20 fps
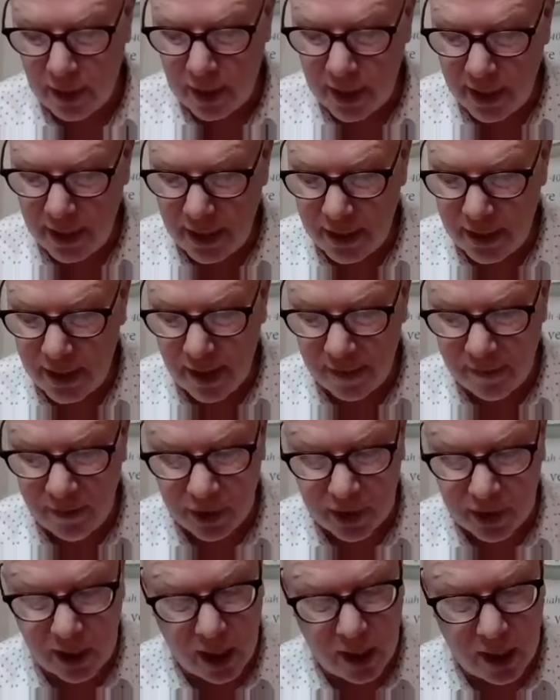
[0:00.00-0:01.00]
and it
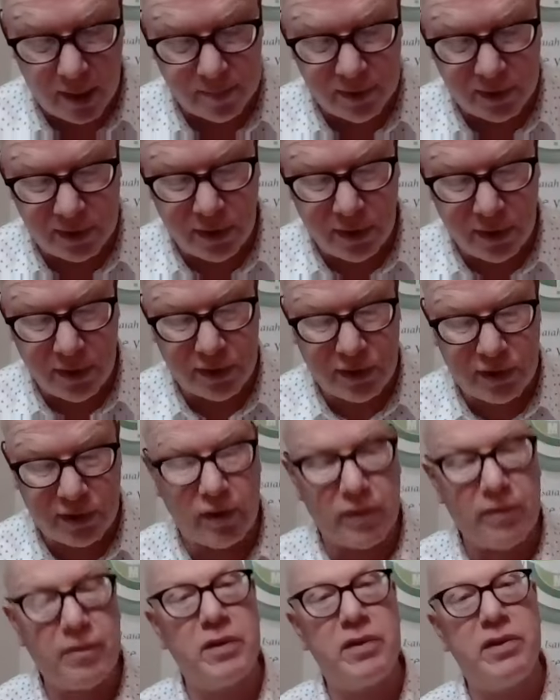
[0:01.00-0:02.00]
never comes to the
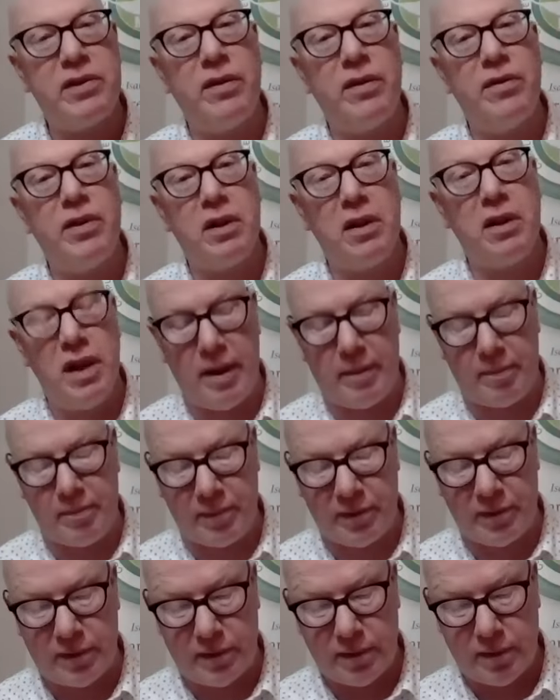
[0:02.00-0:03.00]
surface of the
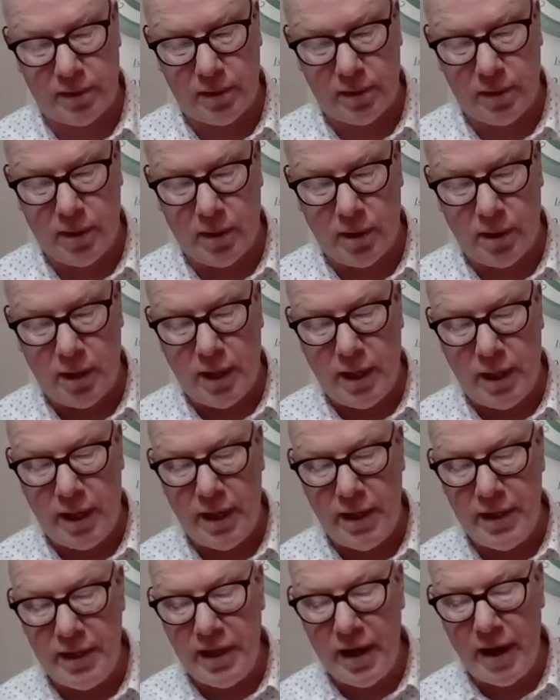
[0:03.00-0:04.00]
lips.
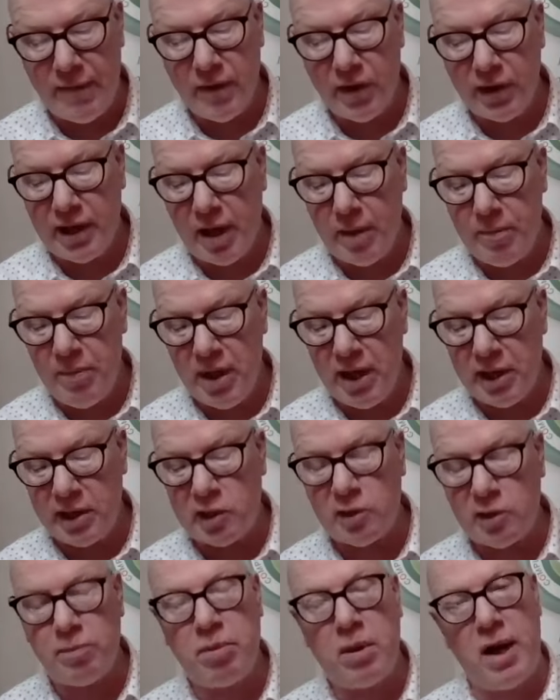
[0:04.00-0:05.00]
It never can be
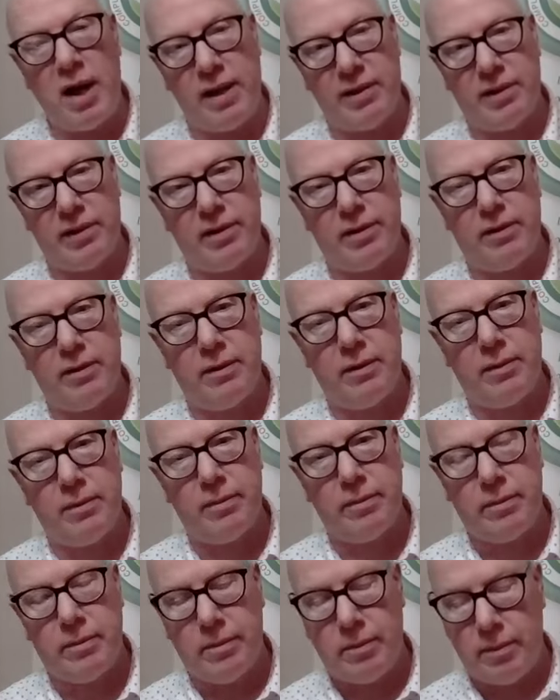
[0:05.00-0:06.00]
expressed.
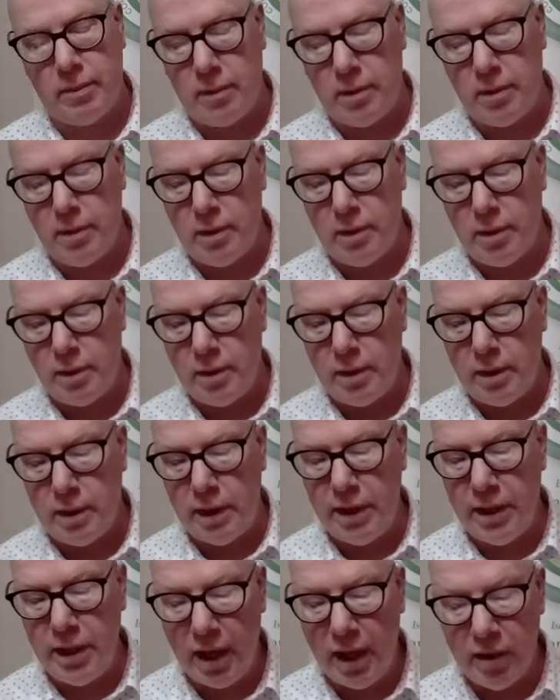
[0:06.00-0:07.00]

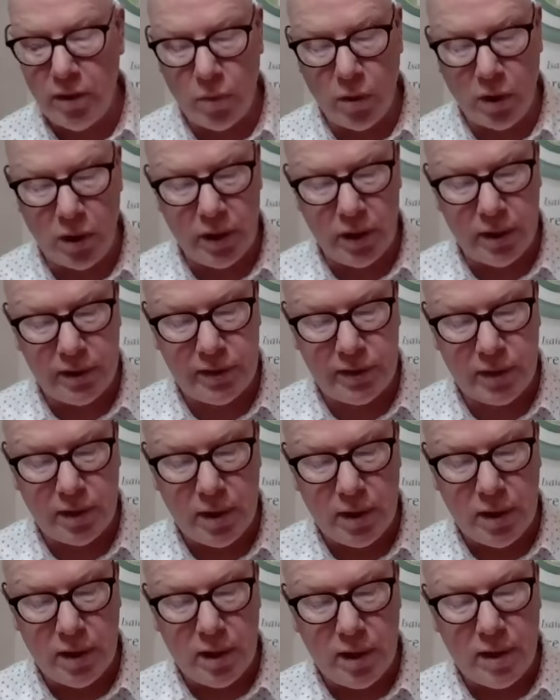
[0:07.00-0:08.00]
In other words,
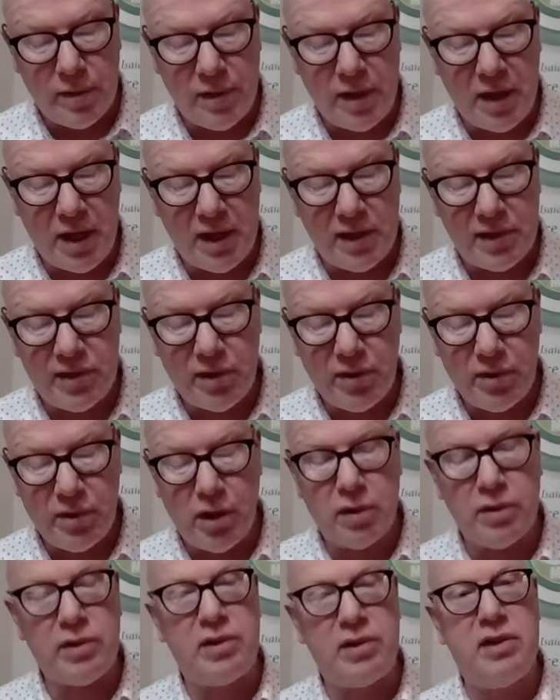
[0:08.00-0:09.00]
these are
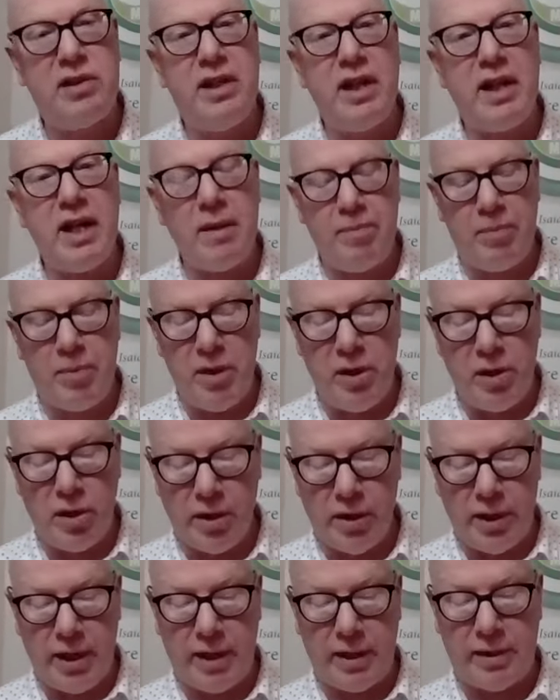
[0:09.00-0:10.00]
those deep
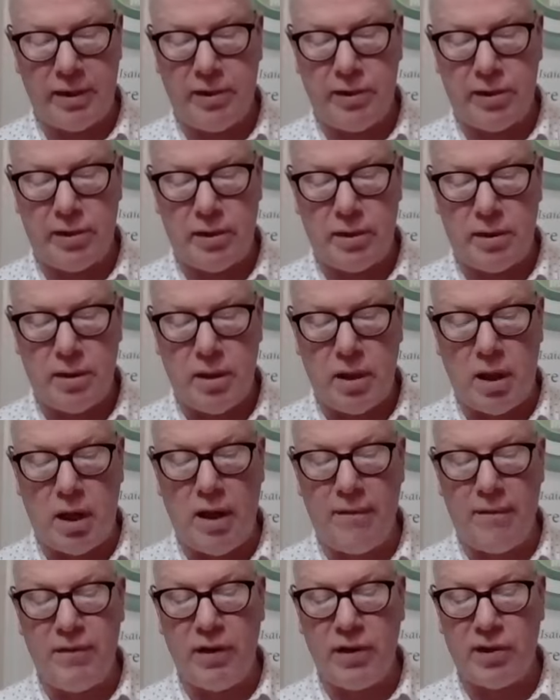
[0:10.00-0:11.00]
yearnings
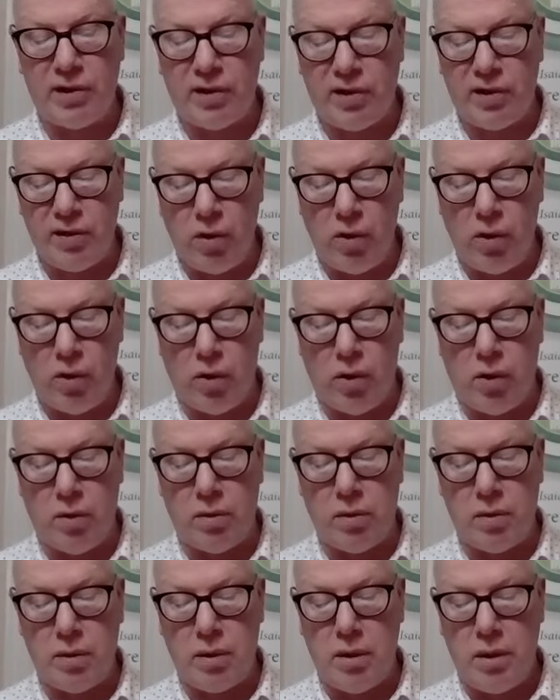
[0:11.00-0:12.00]
of the soul